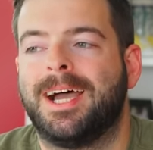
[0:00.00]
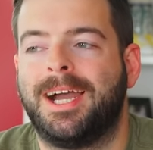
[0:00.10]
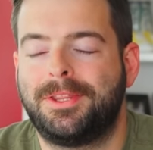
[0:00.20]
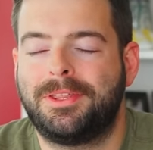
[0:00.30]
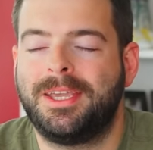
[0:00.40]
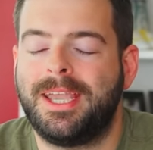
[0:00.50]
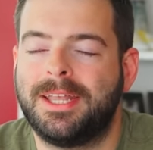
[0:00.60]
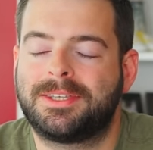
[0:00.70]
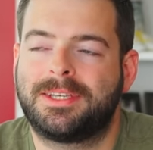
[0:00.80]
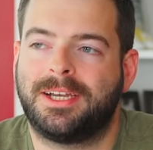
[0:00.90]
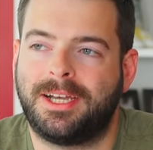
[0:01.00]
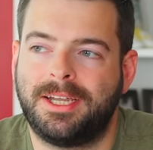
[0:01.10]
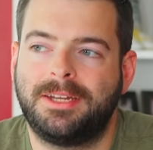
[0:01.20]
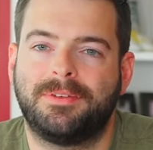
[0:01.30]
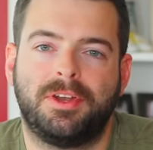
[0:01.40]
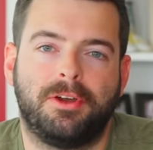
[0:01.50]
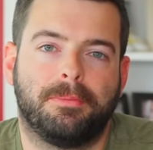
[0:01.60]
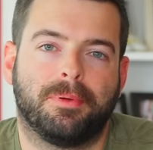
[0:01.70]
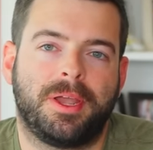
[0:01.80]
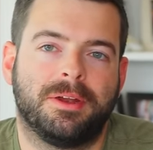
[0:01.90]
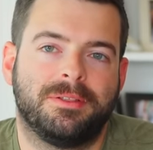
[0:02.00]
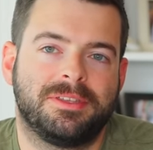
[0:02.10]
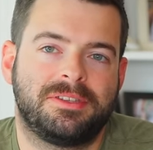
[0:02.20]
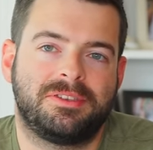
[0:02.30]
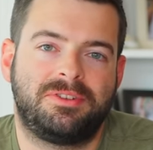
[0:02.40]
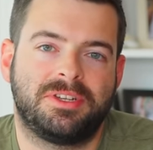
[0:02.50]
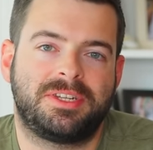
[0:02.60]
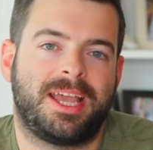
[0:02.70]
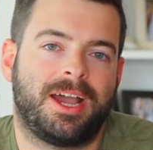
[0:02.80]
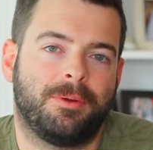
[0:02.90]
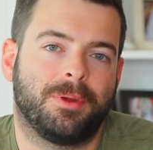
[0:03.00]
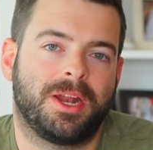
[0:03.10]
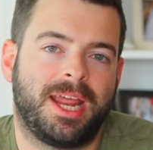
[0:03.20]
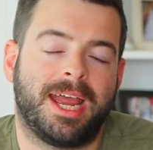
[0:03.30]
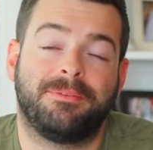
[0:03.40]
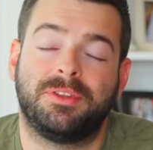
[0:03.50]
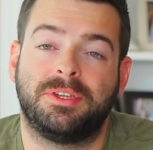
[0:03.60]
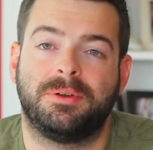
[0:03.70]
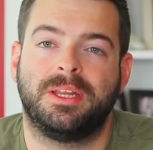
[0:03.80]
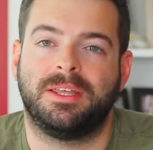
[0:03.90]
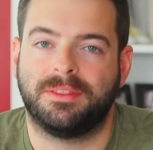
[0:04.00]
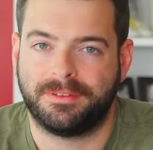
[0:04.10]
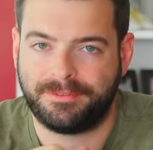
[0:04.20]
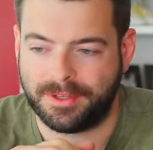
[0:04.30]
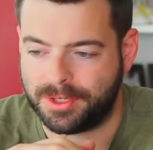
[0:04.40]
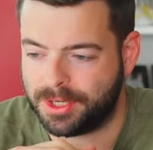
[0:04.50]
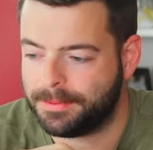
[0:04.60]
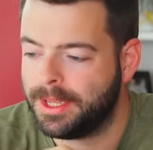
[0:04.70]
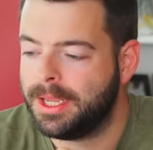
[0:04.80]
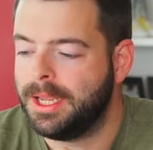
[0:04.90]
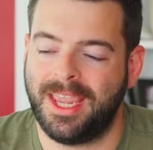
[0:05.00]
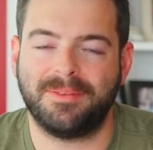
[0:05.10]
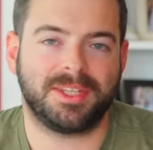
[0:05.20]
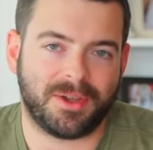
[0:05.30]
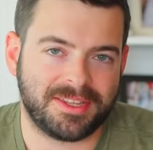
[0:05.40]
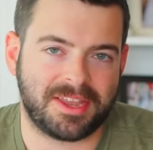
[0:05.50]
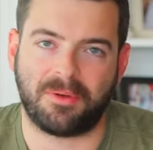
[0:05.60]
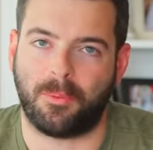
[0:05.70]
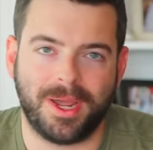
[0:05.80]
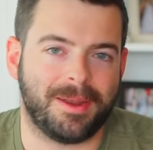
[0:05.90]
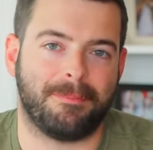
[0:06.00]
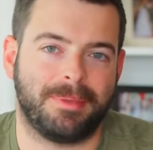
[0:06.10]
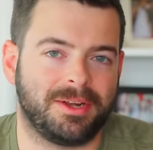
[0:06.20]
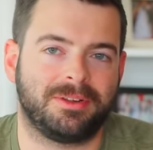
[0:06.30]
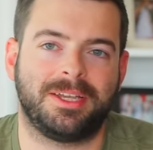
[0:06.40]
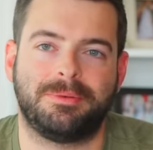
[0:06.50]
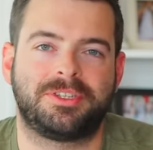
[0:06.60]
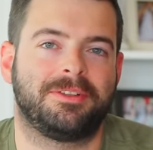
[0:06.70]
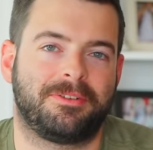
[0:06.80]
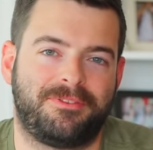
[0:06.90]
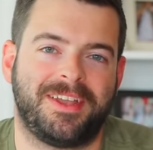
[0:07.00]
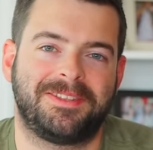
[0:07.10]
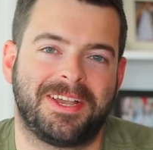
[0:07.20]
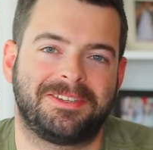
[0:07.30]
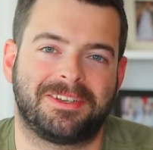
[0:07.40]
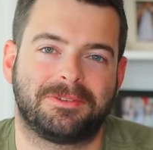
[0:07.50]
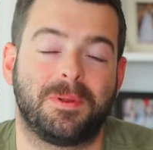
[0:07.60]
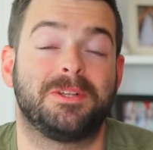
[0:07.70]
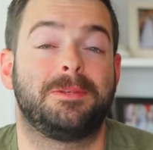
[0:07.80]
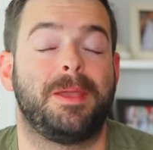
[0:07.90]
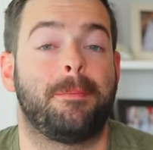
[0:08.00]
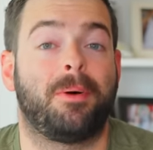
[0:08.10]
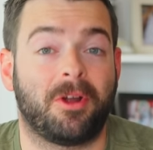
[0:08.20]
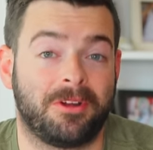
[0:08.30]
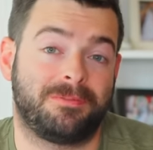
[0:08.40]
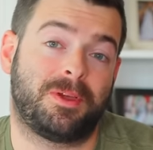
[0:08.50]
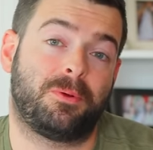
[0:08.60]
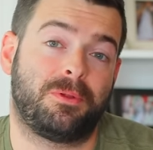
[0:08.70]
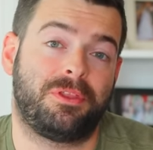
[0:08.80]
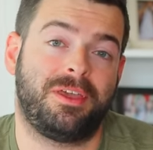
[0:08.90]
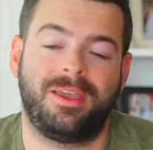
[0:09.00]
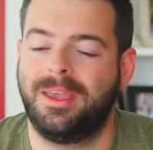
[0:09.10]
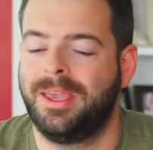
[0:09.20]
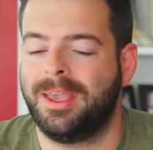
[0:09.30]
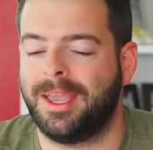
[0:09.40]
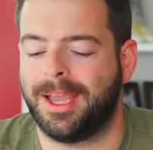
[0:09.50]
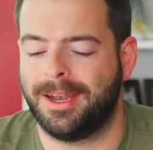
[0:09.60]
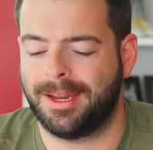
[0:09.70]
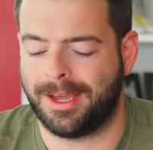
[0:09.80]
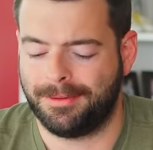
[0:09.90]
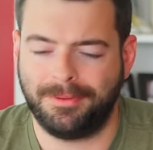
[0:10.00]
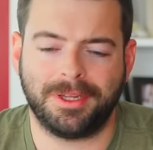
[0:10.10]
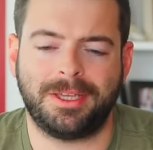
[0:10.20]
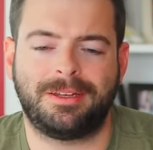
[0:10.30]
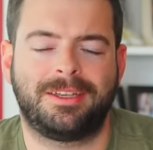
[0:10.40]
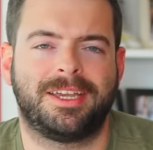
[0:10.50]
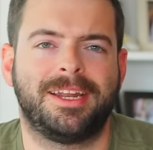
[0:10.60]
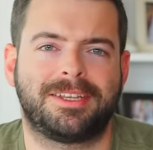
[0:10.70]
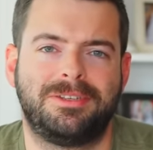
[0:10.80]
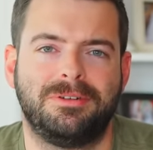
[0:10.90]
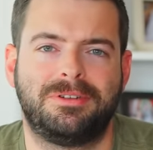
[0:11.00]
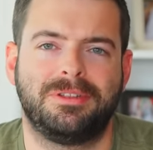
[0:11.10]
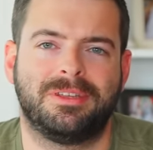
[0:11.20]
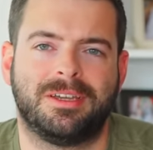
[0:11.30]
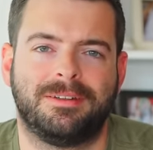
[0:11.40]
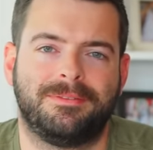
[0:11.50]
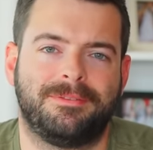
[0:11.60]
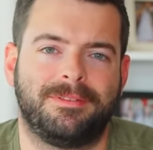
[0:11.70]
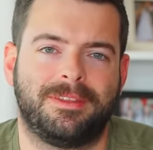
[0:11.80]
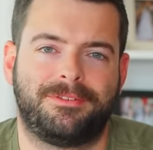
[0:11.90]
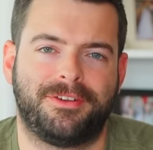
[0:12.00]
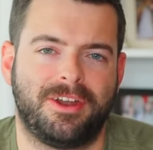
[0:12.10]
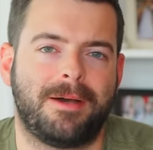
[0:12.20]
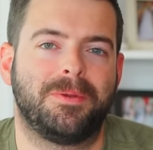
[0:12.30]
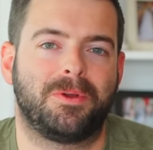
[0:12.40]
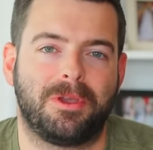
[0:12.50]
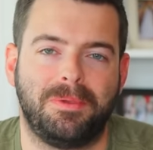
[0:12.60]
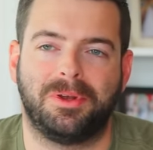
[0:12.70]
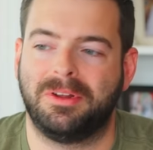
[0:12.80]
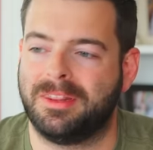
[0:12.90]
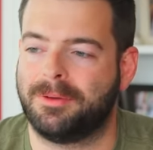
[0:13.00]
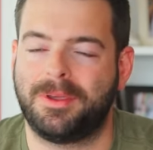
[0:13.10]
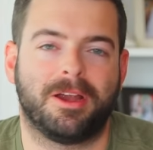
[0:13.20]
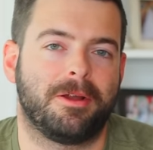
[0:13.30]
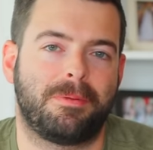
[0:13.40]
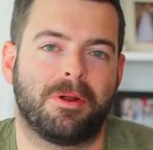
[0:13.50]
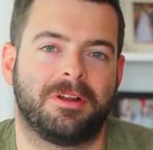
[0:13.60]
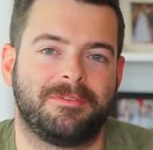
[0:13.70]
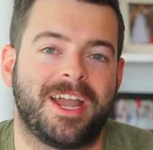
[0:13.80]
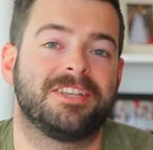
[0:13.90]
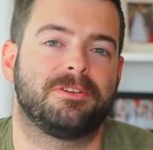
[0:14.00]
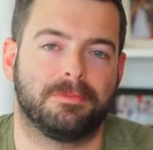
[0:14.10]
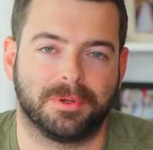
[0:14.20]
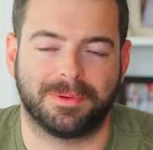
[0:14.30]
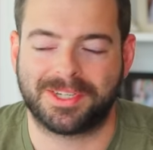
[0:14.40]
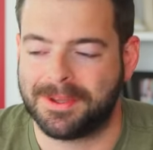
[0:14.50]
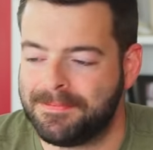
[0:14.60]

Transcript: I think it's kind of a no-brainer. This is just how we're gonna have to do it in the future. Even though I didn't win a medal, it was still a fantastic experience to be a part of the whole thing and uh, really connects you to the, the phenomenal community that we are a part of as homebrewers.